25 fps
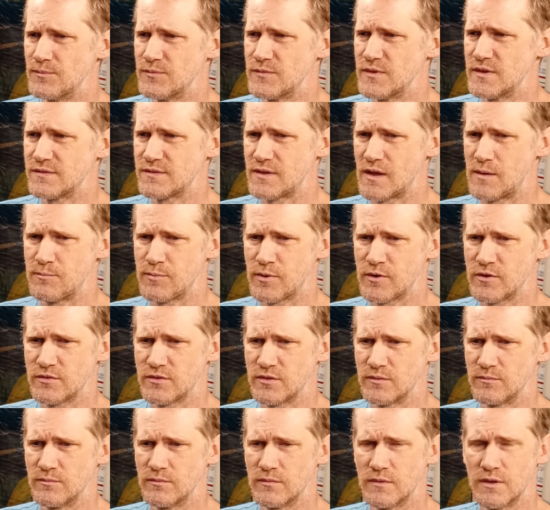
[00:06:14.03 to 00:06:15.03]
The same
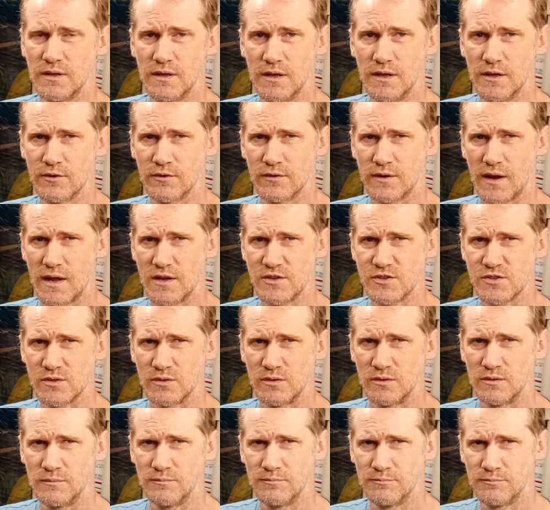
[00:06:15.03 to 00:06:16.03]
person,
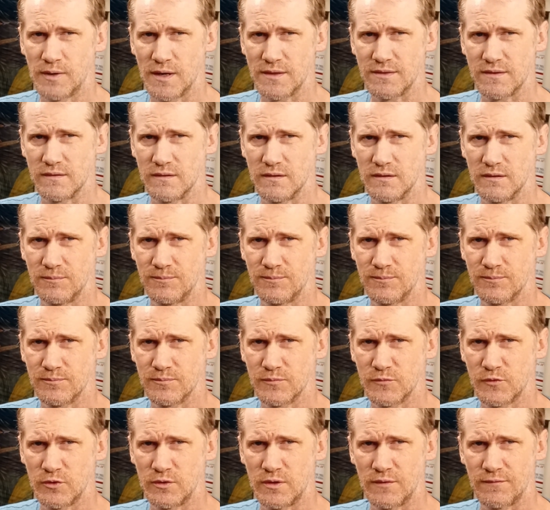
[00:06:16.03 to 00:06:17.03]
international, bought the
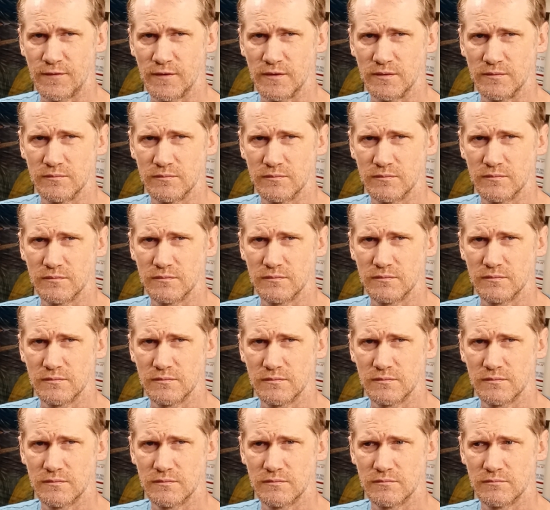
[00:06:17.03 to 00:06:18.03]
two different
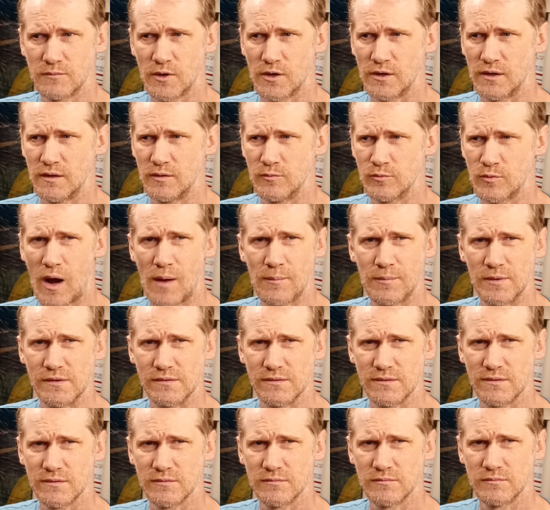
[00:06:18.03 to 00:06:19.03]
Marty
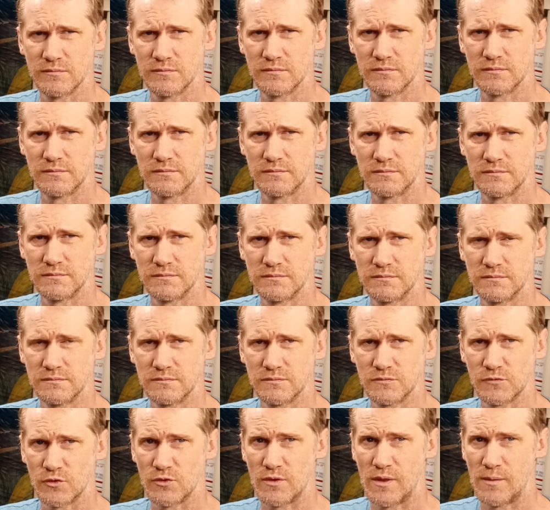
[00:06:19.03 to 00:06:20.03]
Robbins.
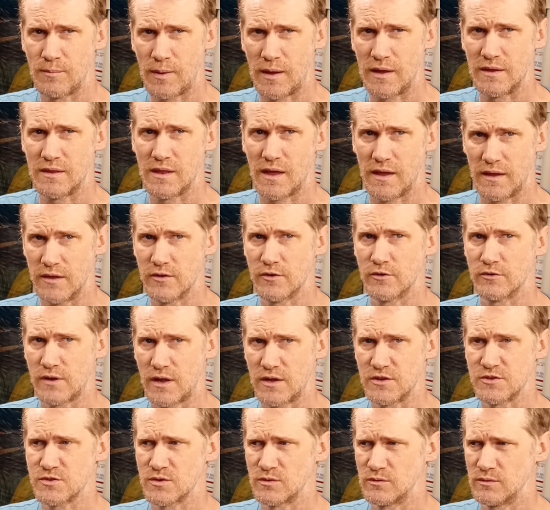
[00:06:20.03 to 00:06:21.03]
So they paid that
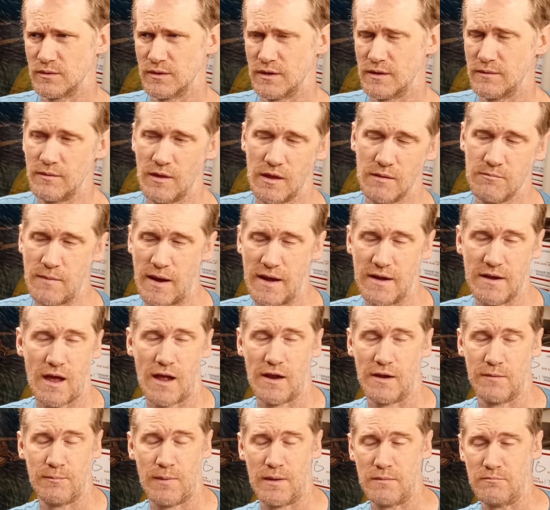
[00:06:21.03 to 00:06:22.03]
international. It may
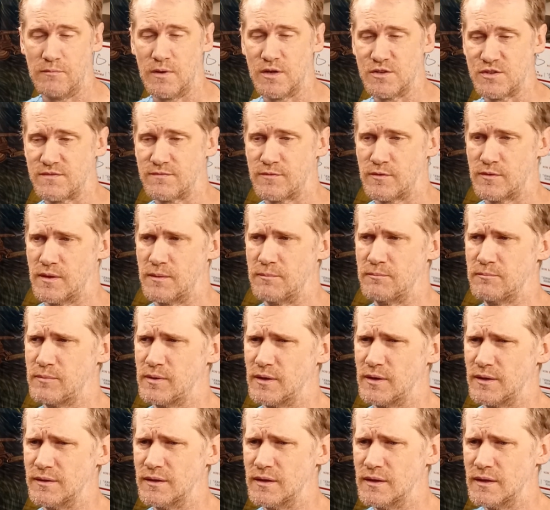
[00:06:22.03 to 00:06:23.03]
not have been much for them,
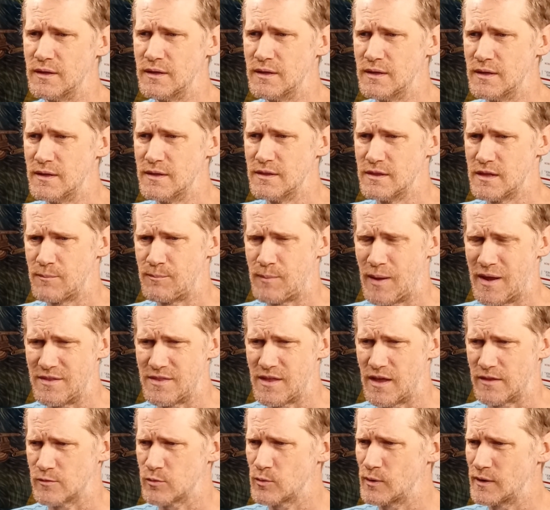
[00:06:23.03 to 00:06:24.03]
but they paid
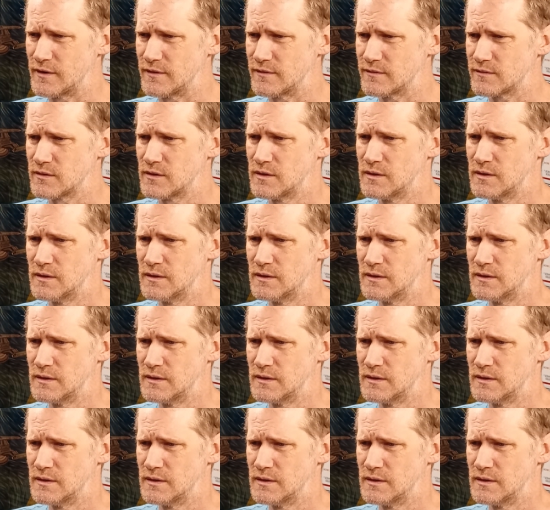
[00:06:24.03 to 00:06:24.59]
that twice.